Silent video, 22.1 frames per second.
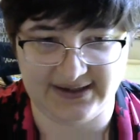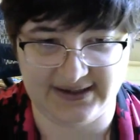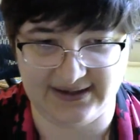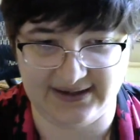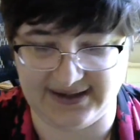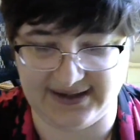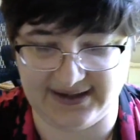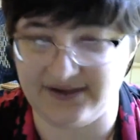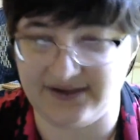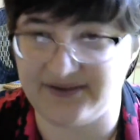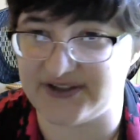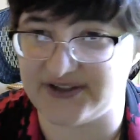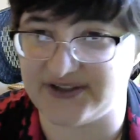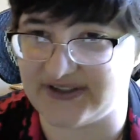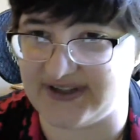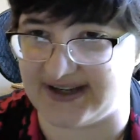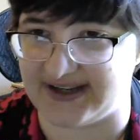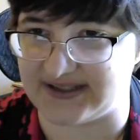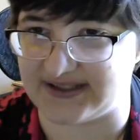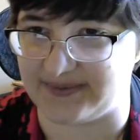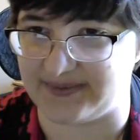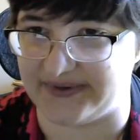language
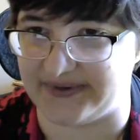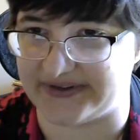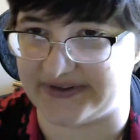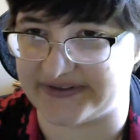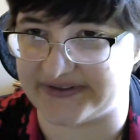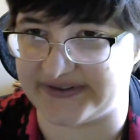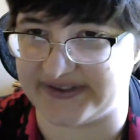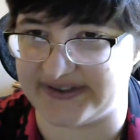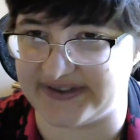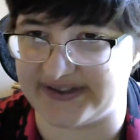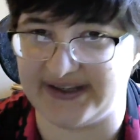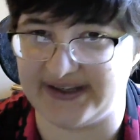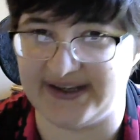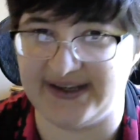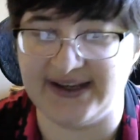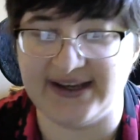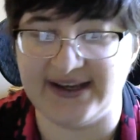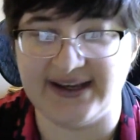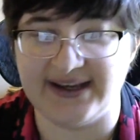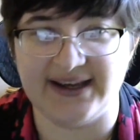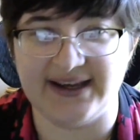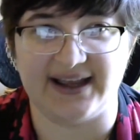textbooks,
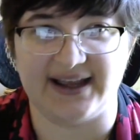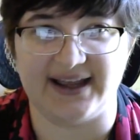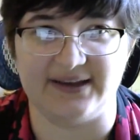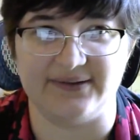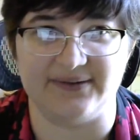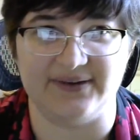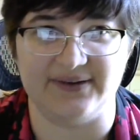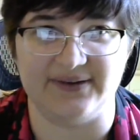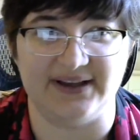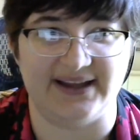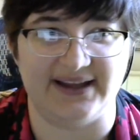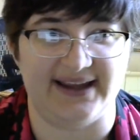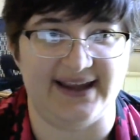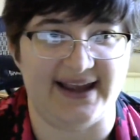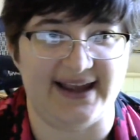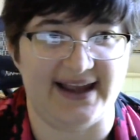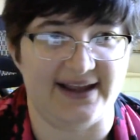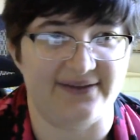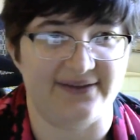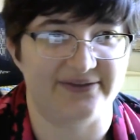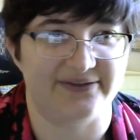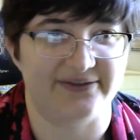I really
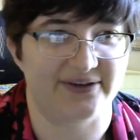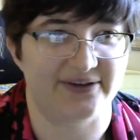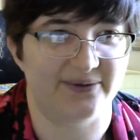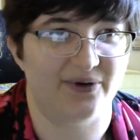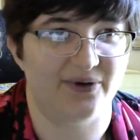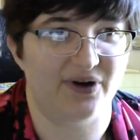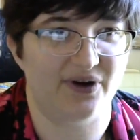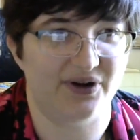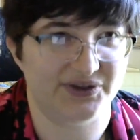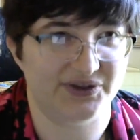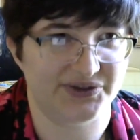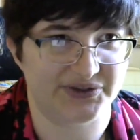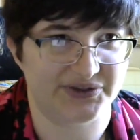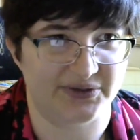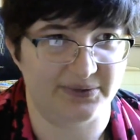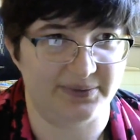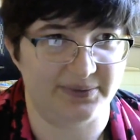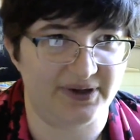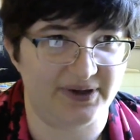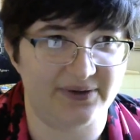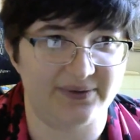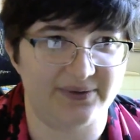have to also
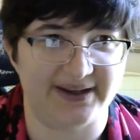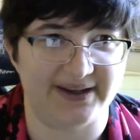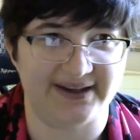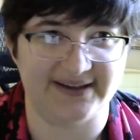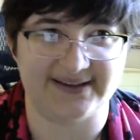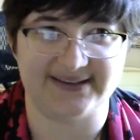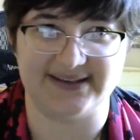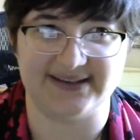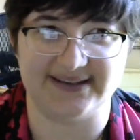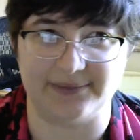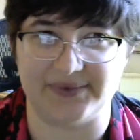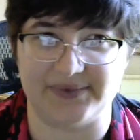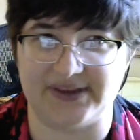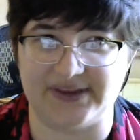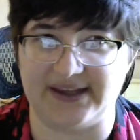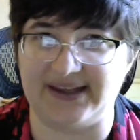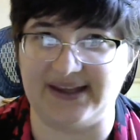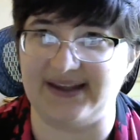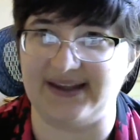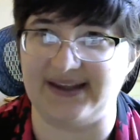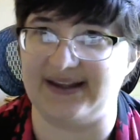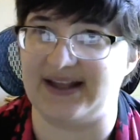be doing
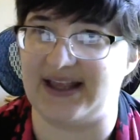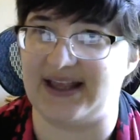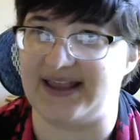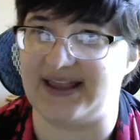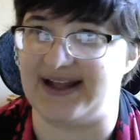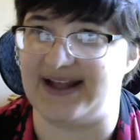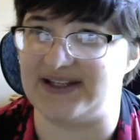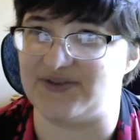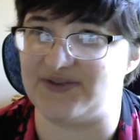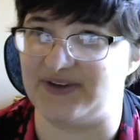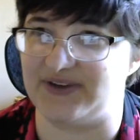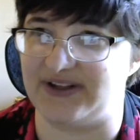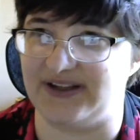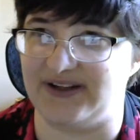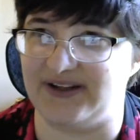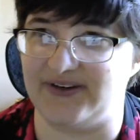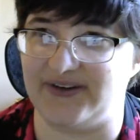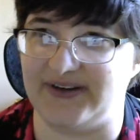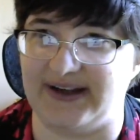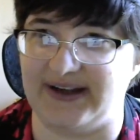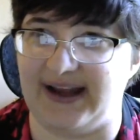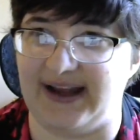something that's really
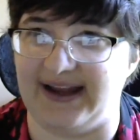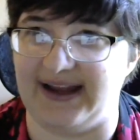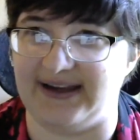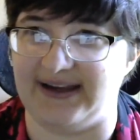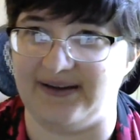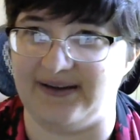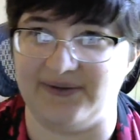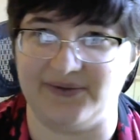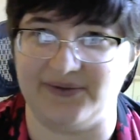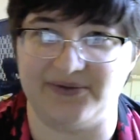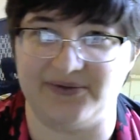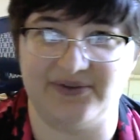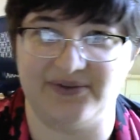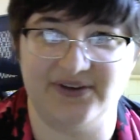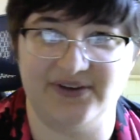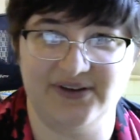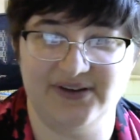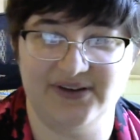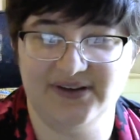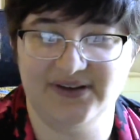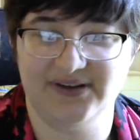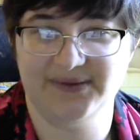creative
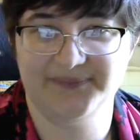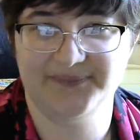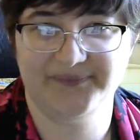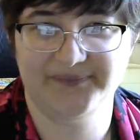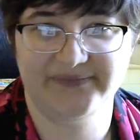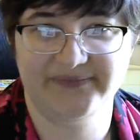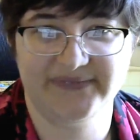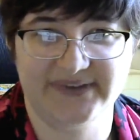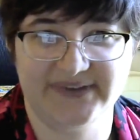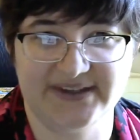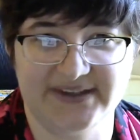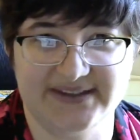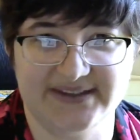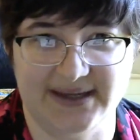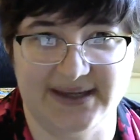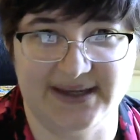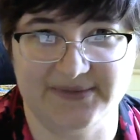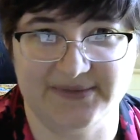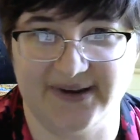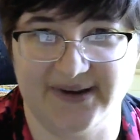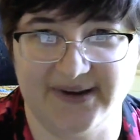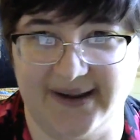at the
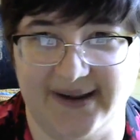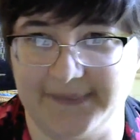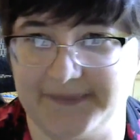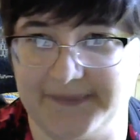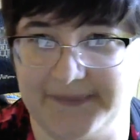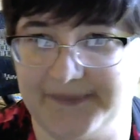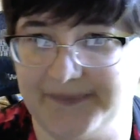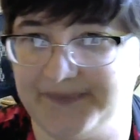same time.